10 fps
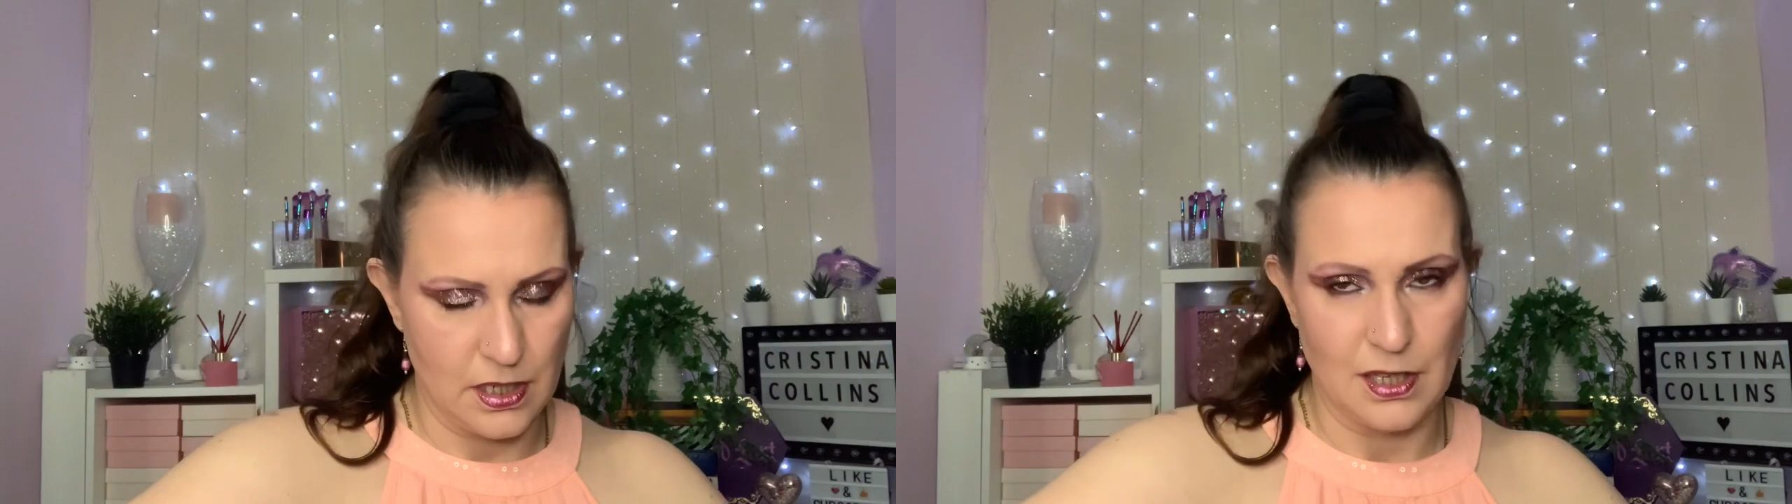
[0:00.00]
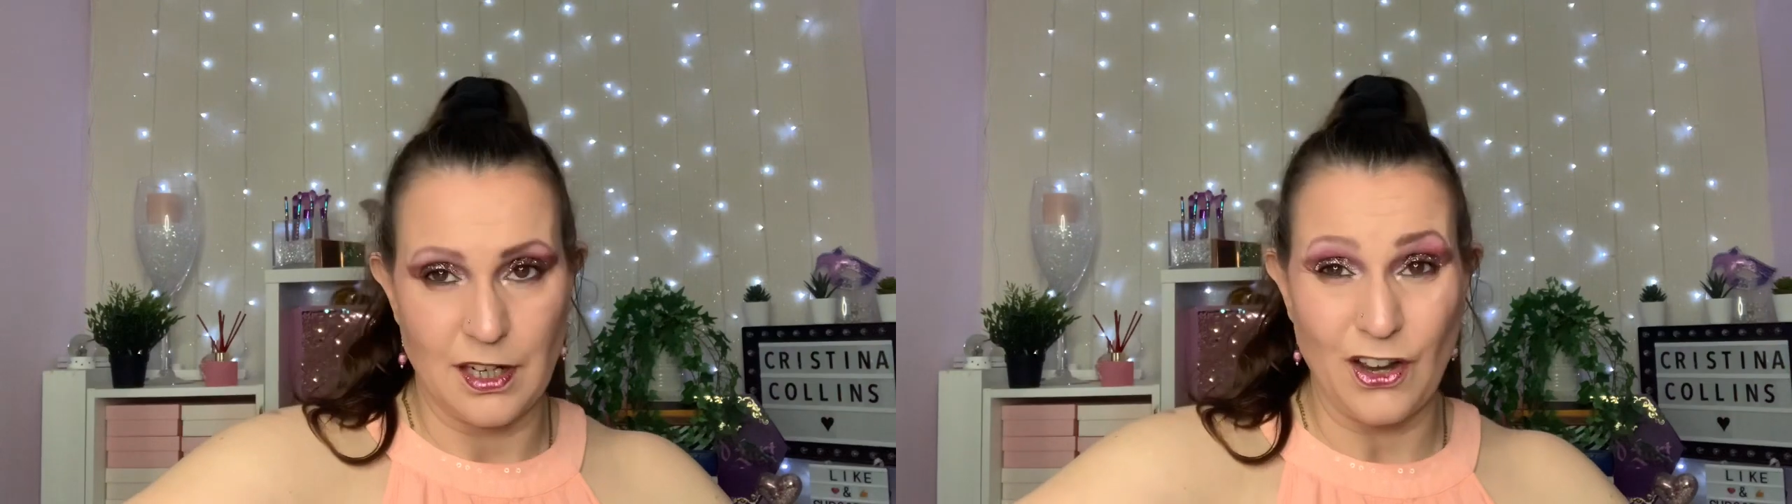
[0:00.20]

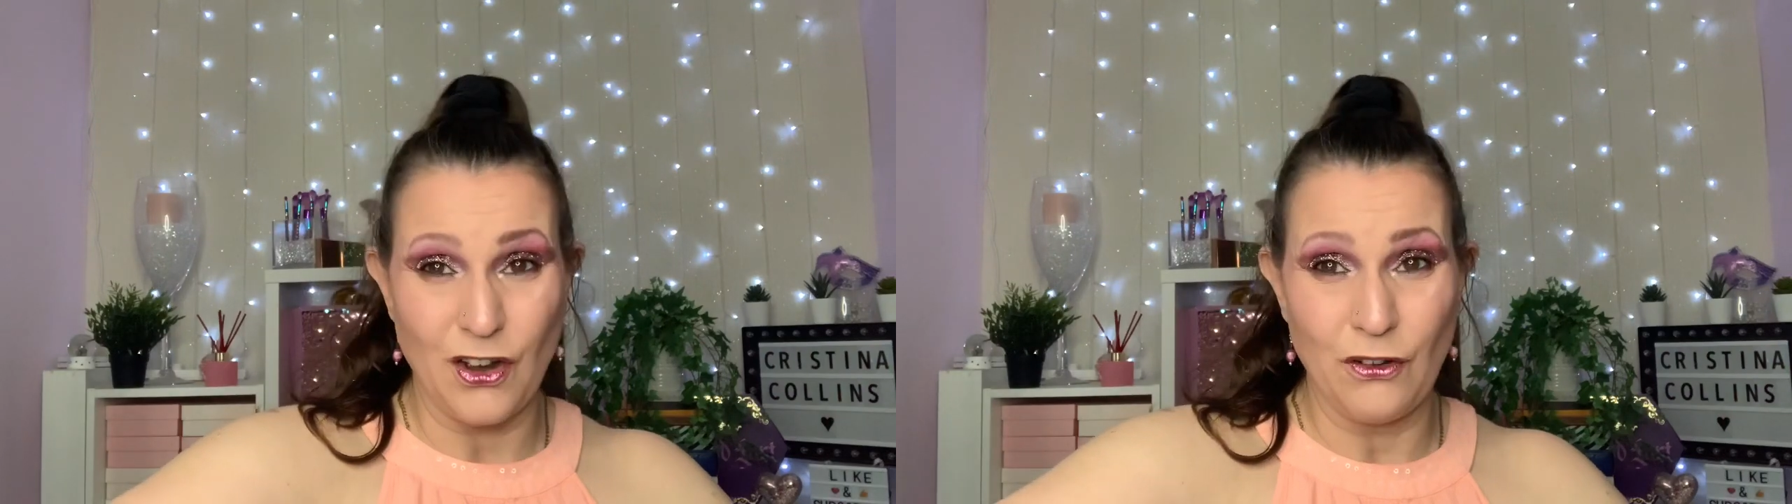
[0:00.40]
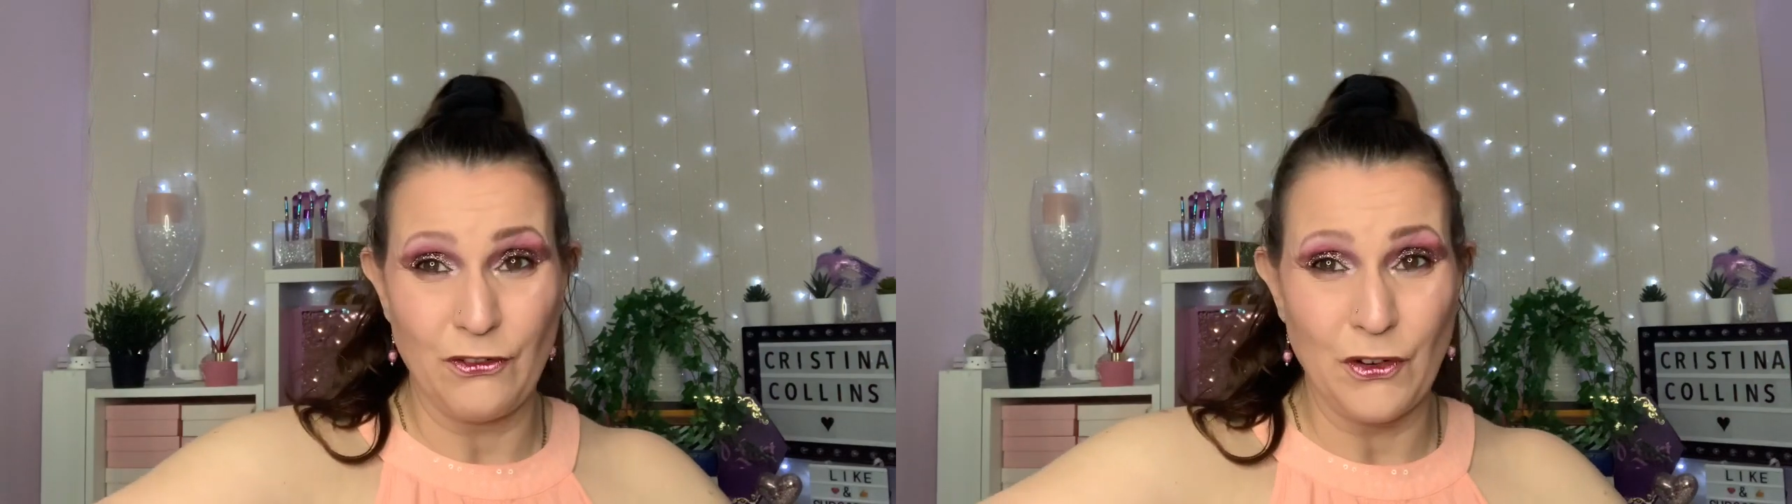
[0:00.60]
And I
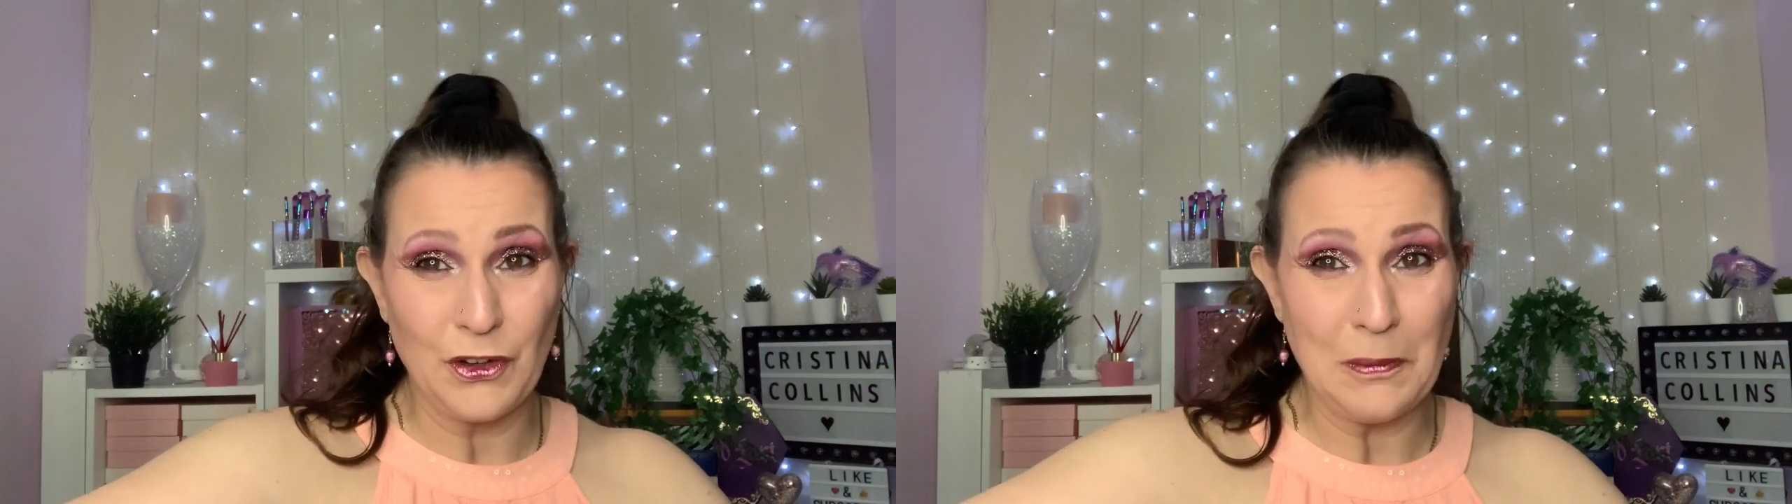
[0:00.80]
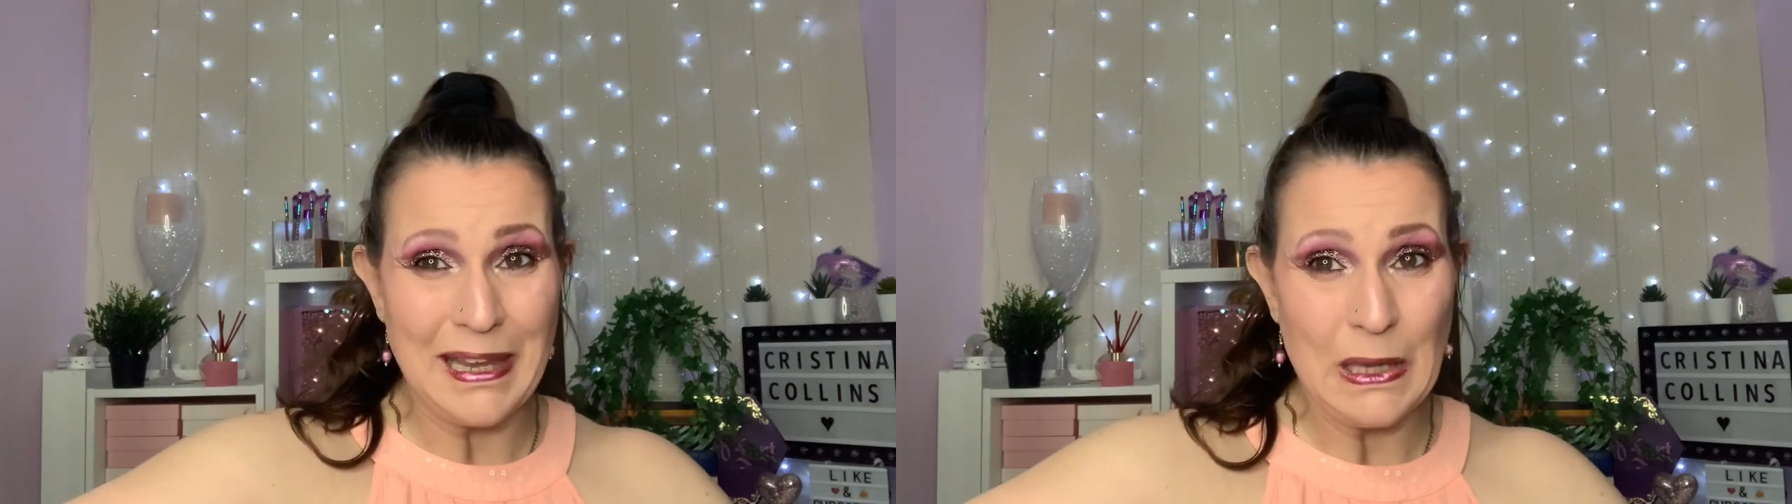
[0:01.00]
can't find
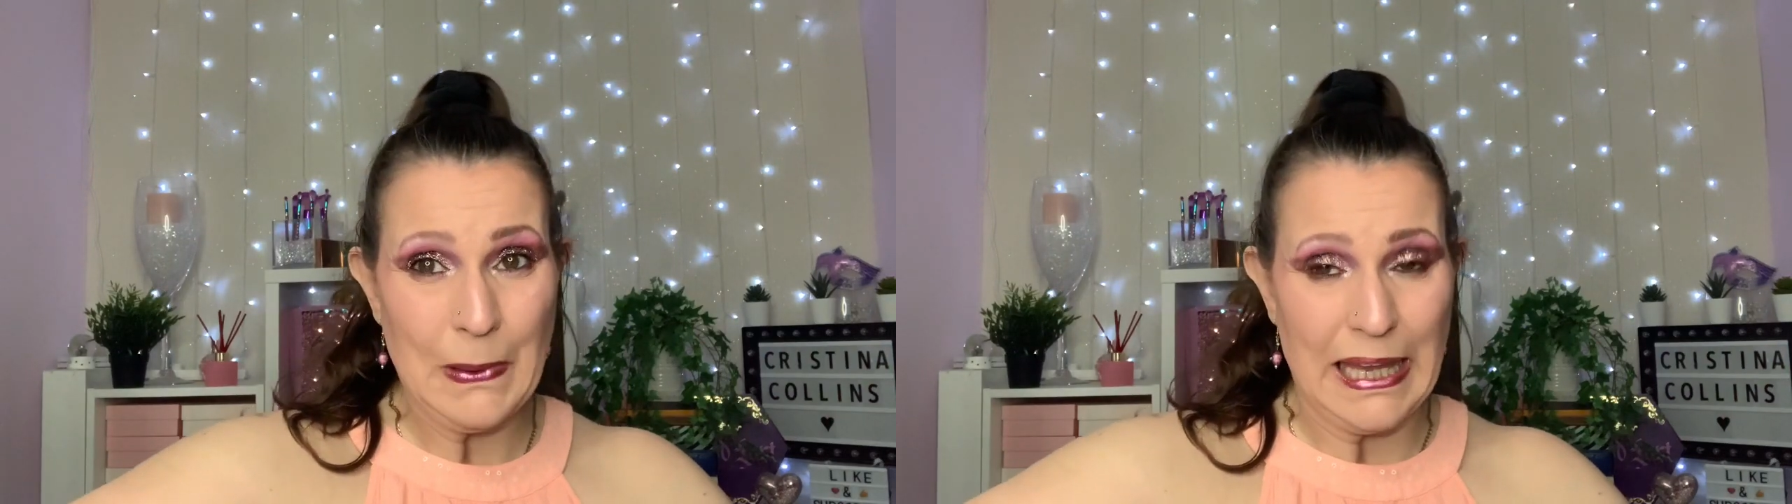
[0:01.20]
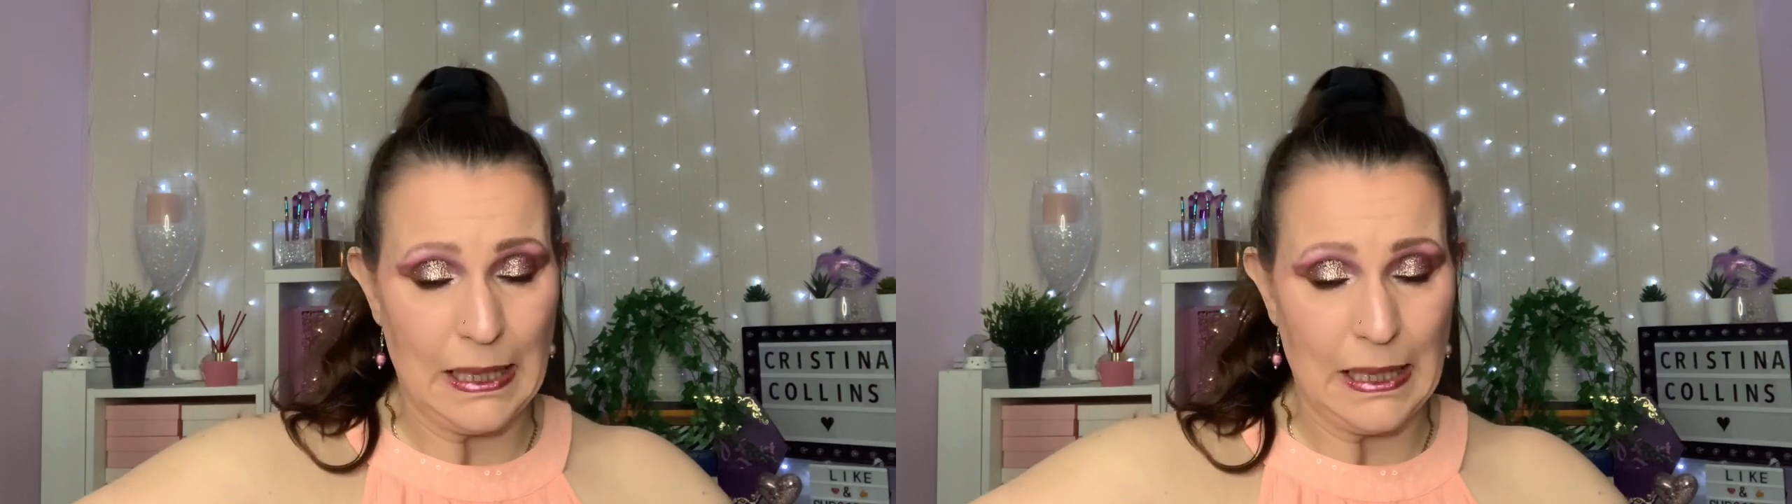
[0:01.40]
them anywhere,